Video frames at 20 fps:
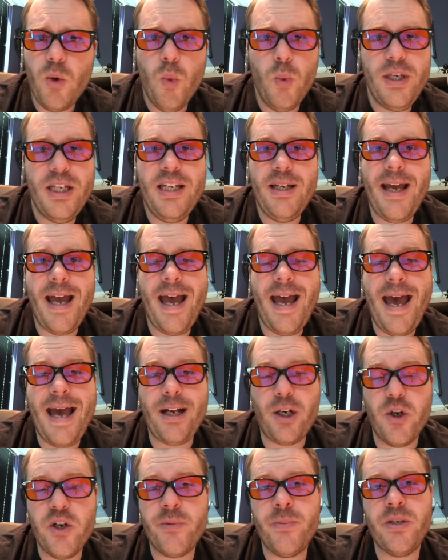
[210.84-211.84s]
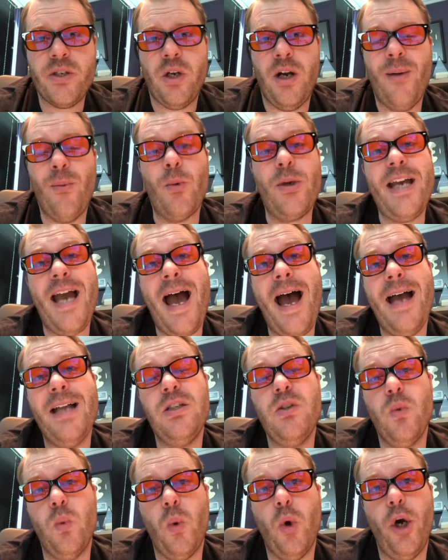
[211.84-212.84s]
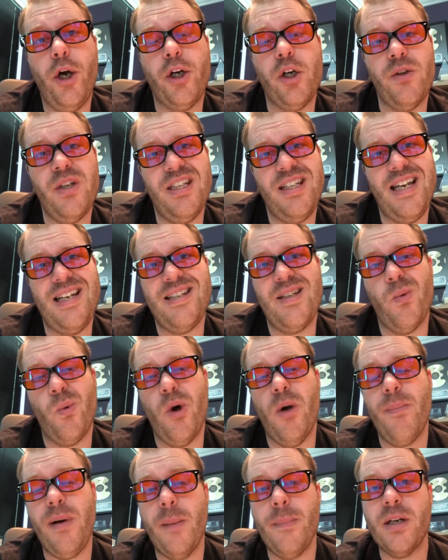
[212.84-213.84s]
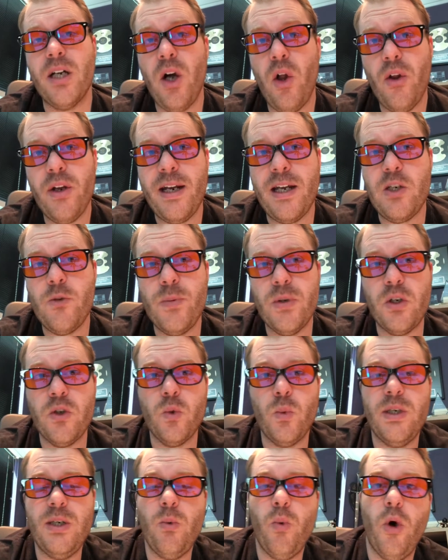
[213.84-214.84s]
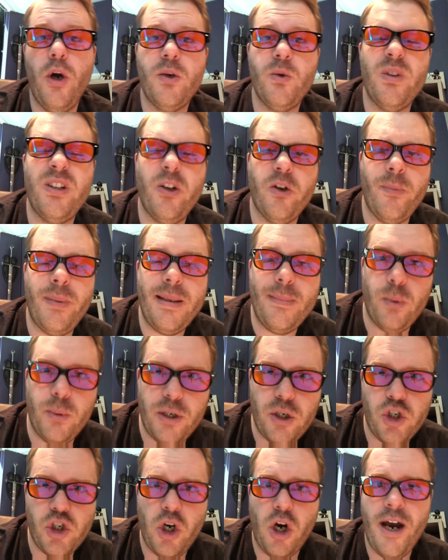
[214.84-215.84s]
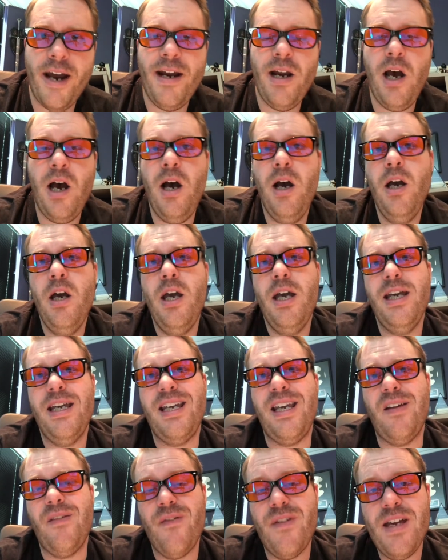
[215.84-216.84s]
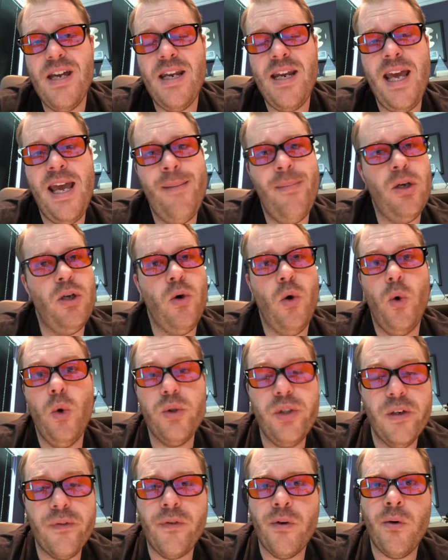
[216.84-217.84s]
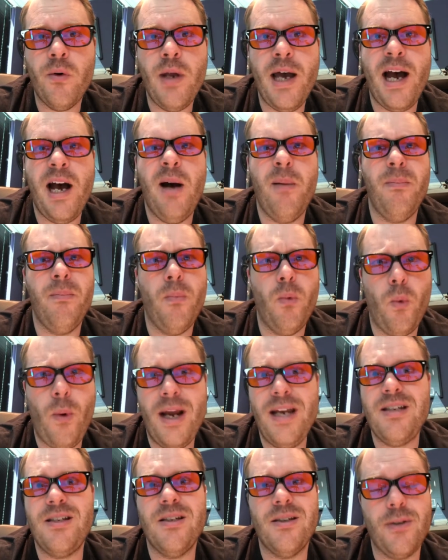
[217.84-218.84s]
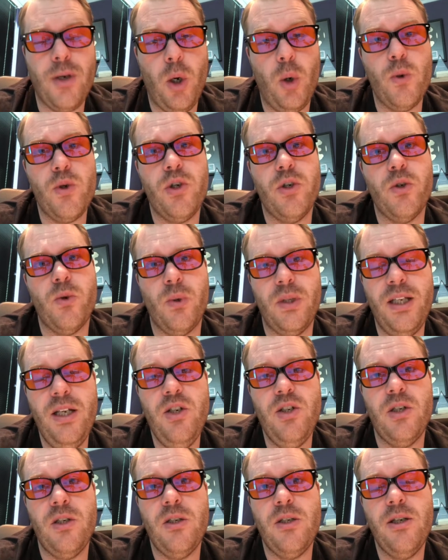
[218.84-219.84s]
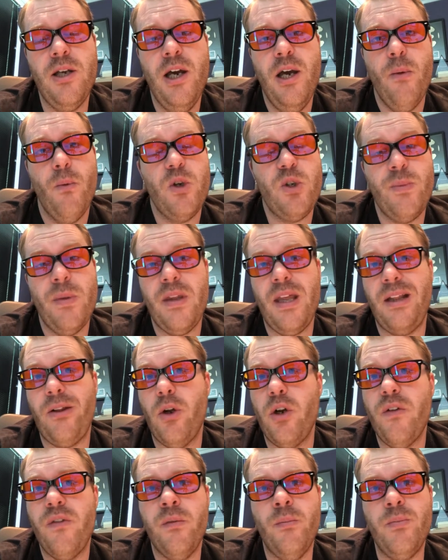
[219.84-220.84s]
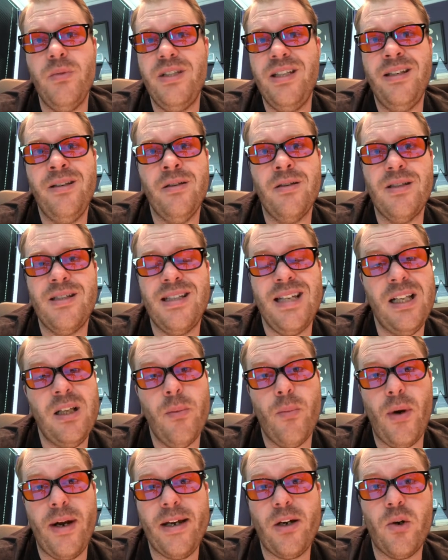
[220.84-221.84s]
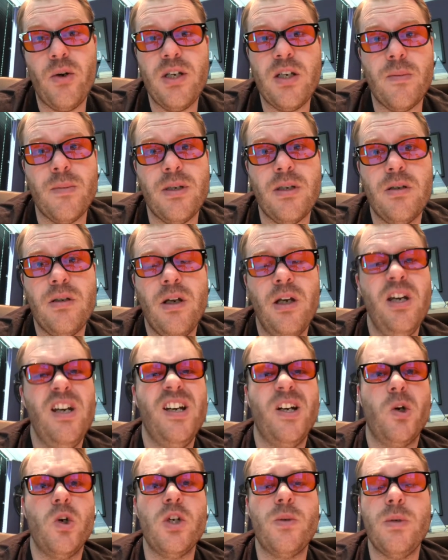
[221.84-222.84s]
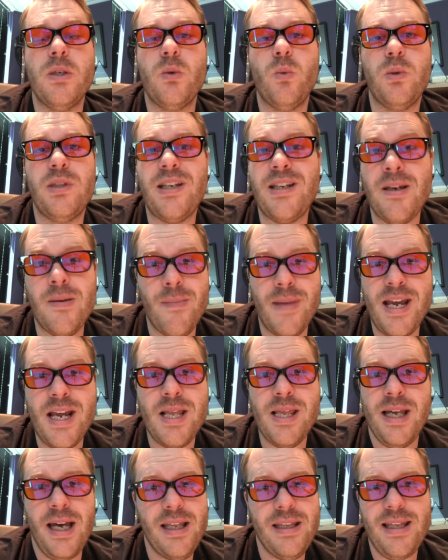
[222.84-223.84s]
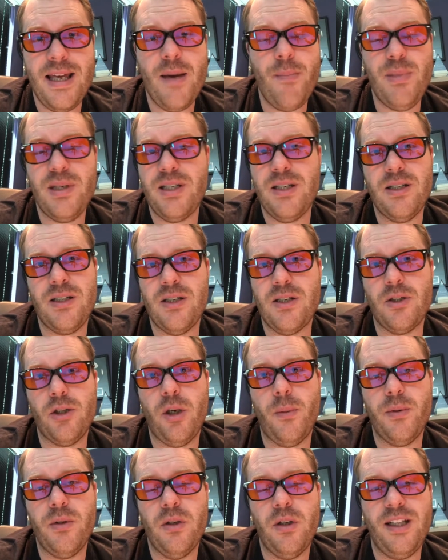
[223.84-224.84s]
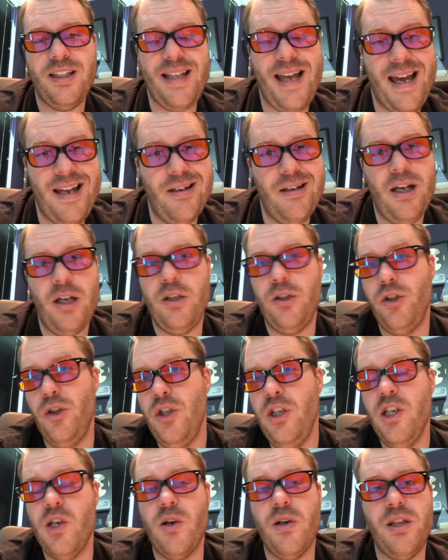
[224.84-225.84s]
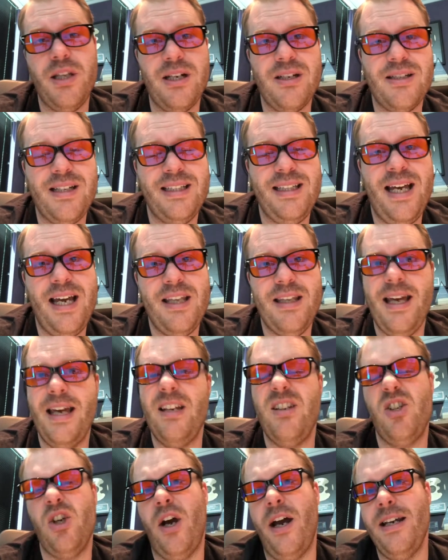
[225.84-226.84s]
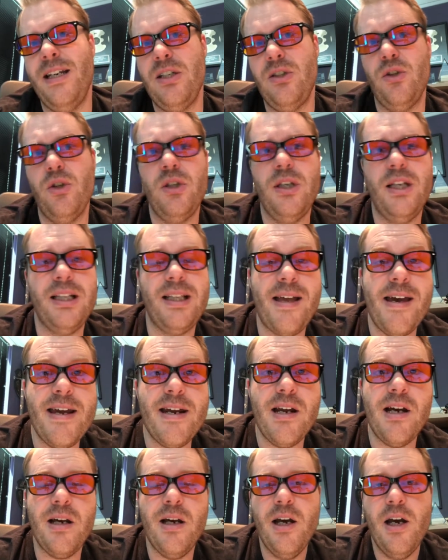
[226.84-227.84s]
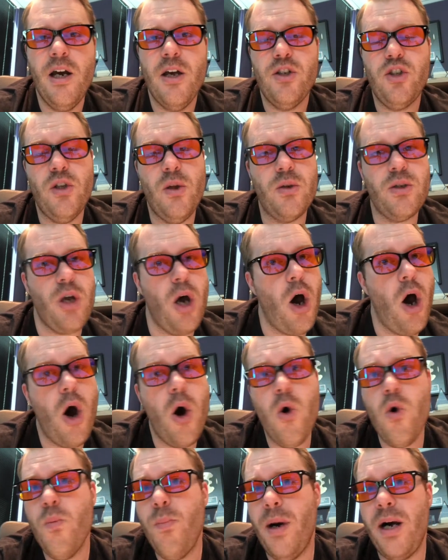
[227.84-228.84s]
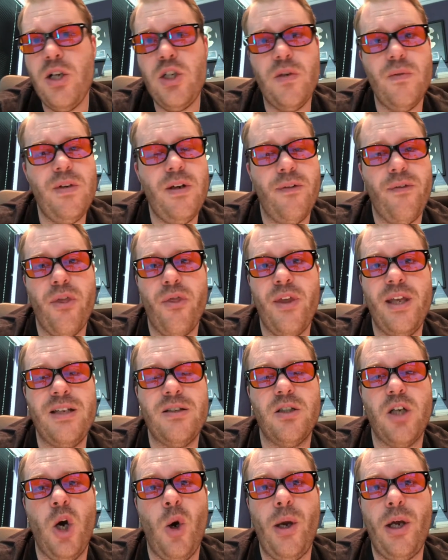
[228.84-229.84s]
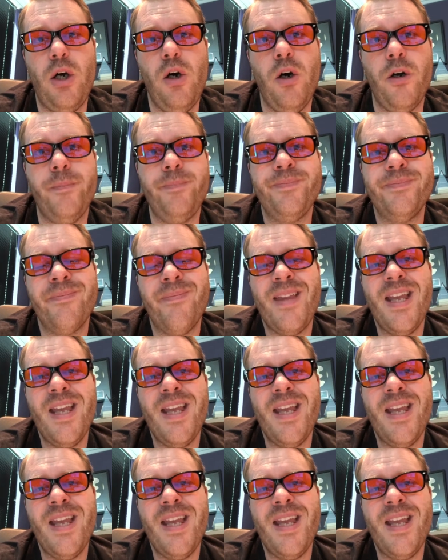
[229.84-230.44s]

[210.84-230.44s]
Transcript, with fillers: we at Christmas time we had to work on the days that weren't public holidays because we worked with a lot of people in China, in Vietnam, and all different um, races, cultures, religions, which meant that a lot of them didn't celebrate Christmas. Christmas didn't mean that their businesses stopped. Like they had a New Year and things like that. They had Chinese New Year later, so there was a whole bunch of different things going on.